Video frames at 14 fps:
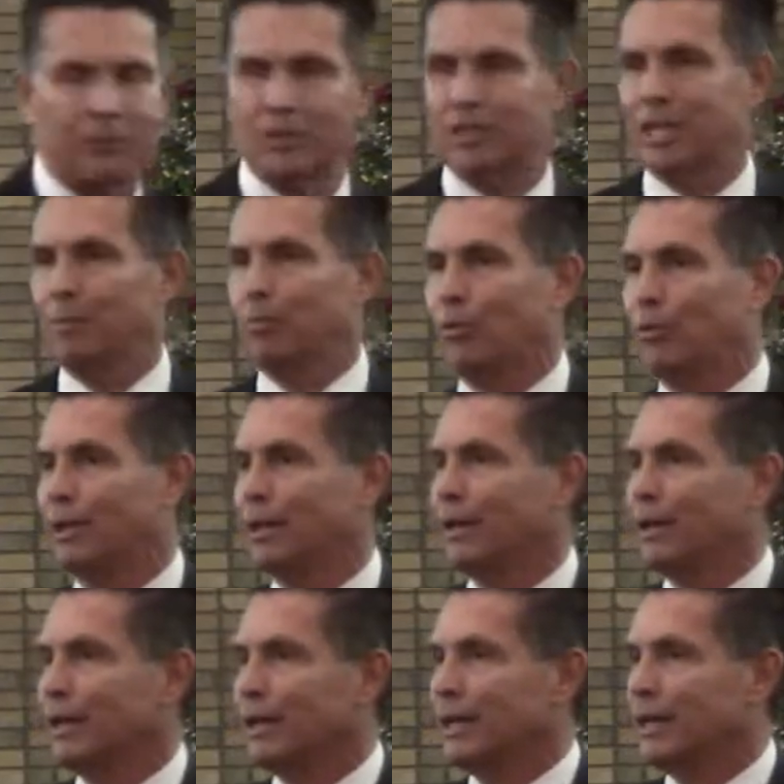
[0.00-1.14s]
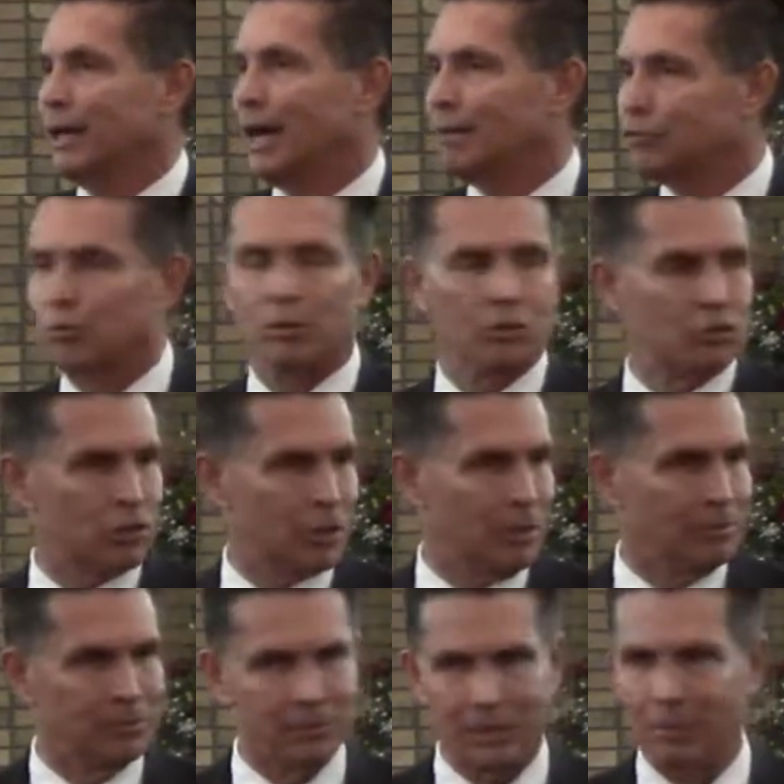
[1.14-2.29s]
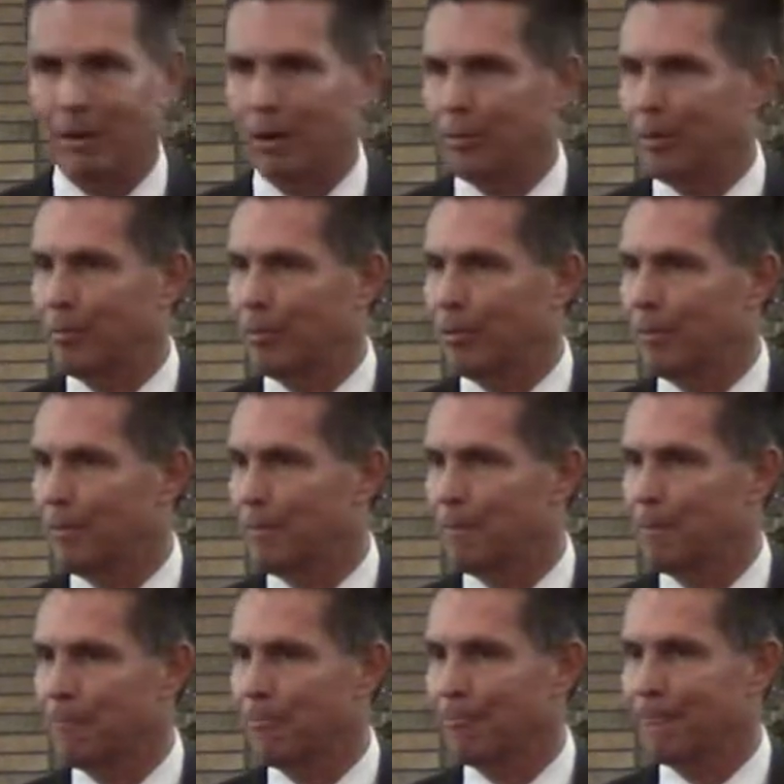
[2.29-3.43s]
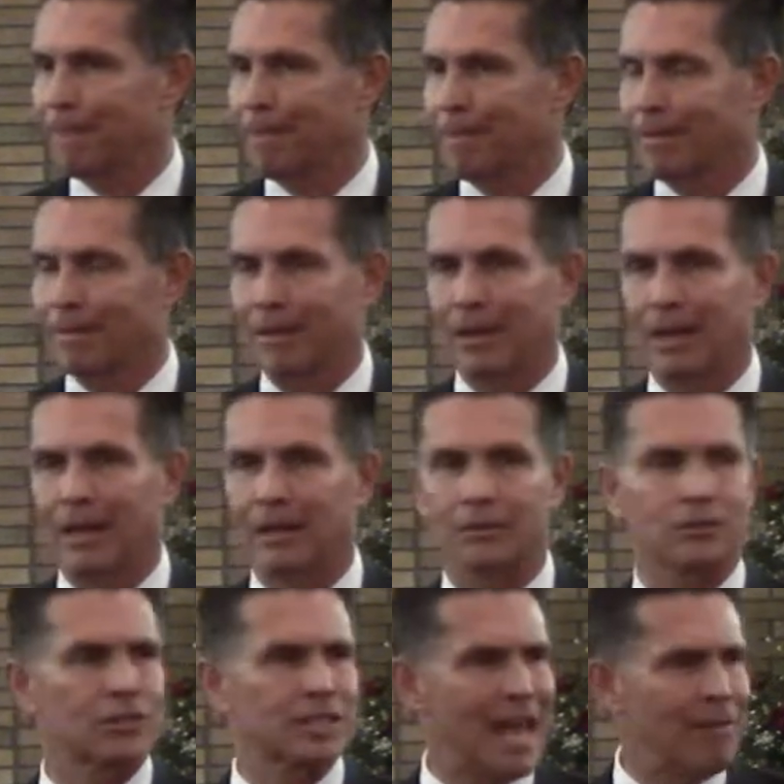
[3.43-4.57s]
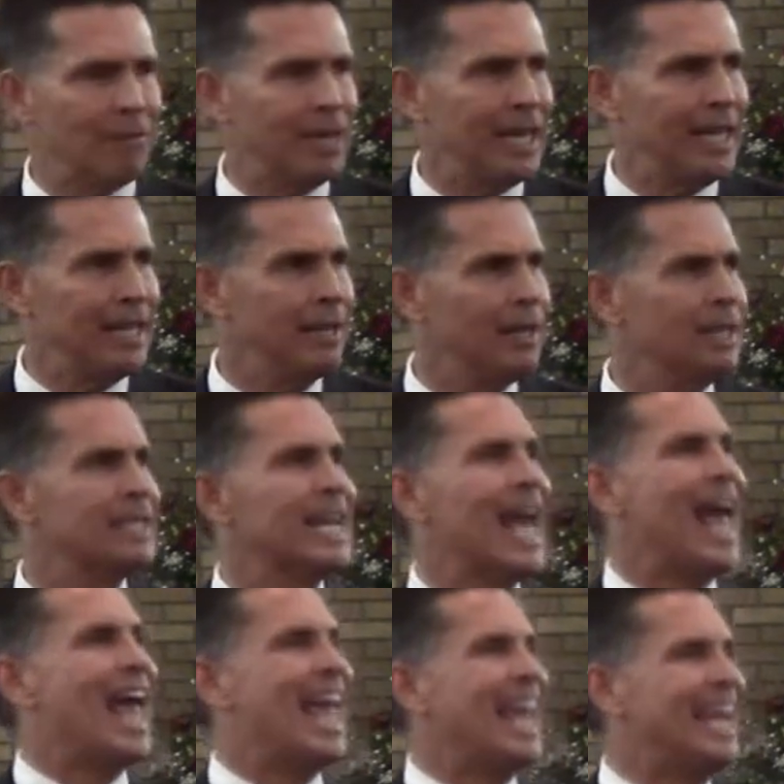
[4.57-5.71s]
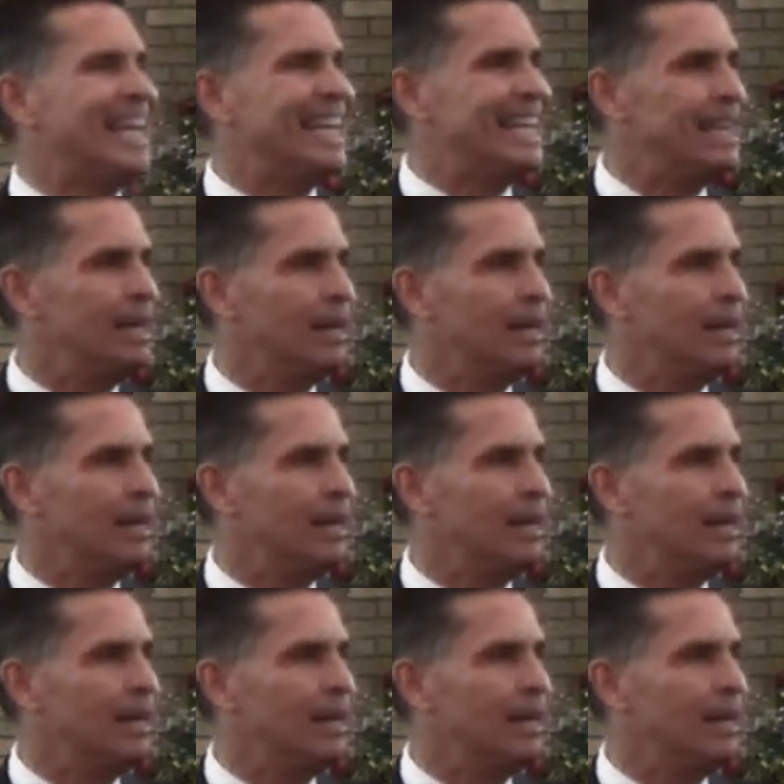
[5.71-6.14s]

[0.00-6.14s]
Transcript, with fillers: the temple of Jerusalem? See if I can remember? Yeah, 70 to 80